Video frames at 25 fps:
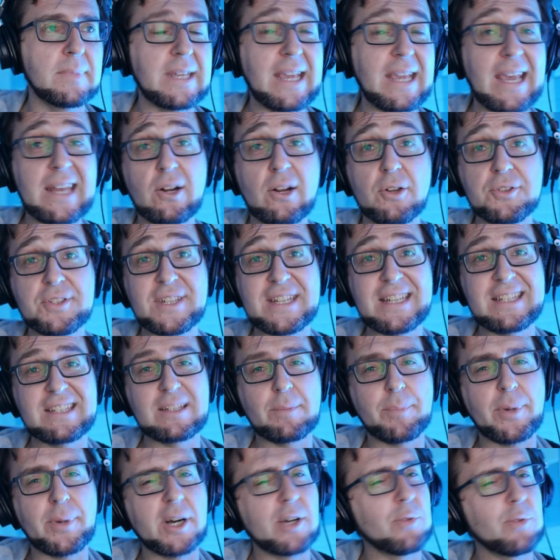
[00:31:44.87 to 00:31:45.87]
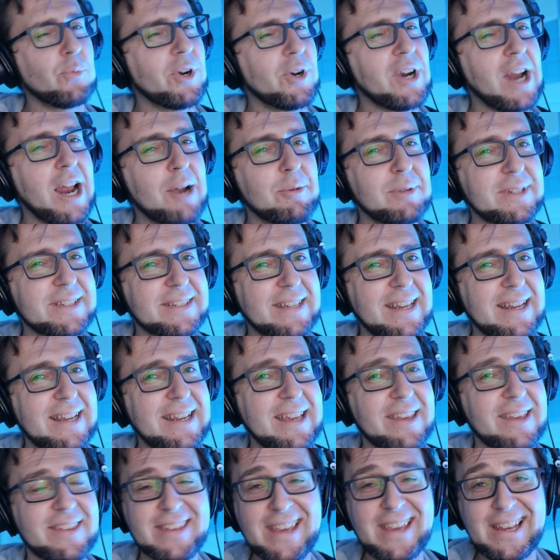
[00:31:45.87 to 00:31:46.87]
And also, this is the part where I will
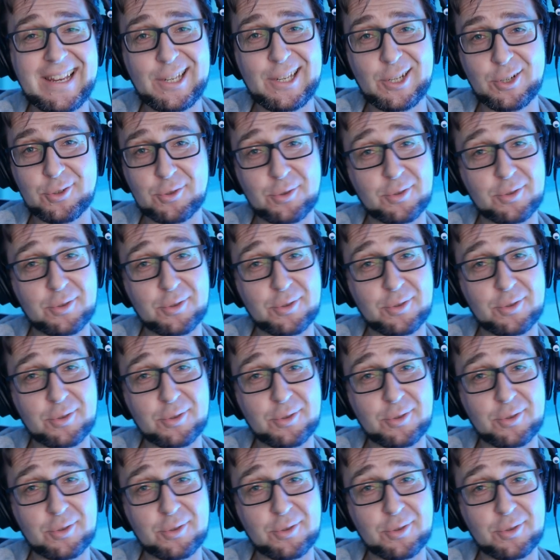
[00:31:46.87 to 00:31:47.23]
say thank you